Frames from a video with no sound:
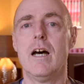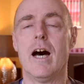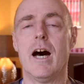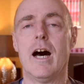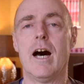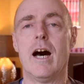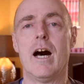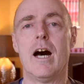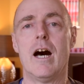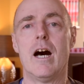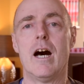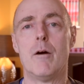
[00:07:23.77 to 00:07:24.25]

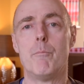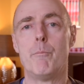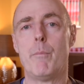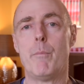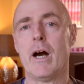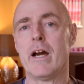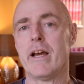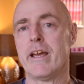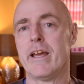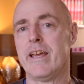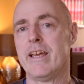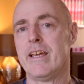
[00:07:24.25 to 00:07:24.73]
uh, a
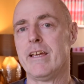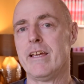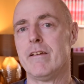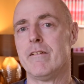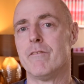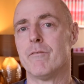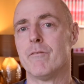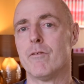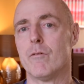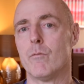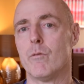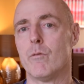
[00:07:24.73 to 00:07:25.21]
buggy
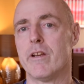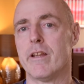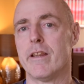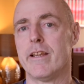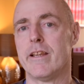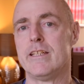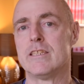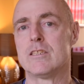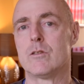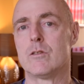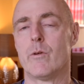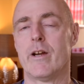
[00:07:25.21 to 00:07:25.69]
for one of
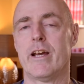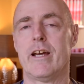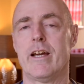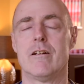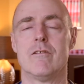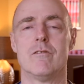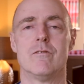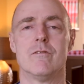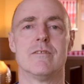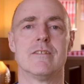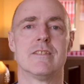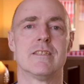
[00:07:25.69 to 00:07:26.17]
these
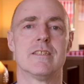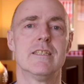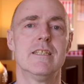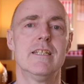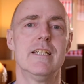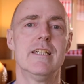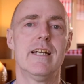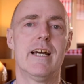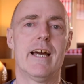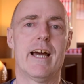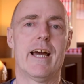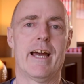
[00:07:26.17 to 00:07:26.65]
rounds,
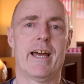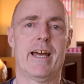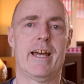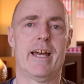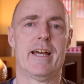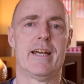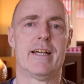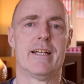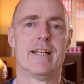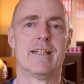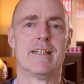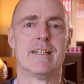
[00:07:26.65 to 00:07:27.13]

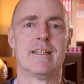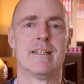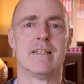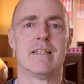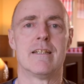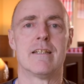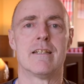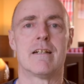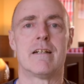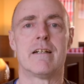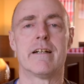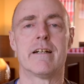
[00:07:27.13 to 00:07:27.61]

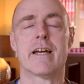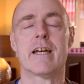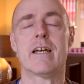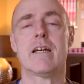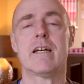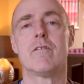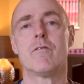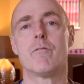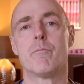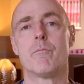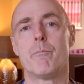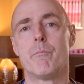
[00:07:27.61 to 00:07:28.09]
and I
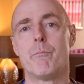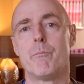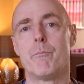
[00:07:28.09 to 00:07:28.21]
have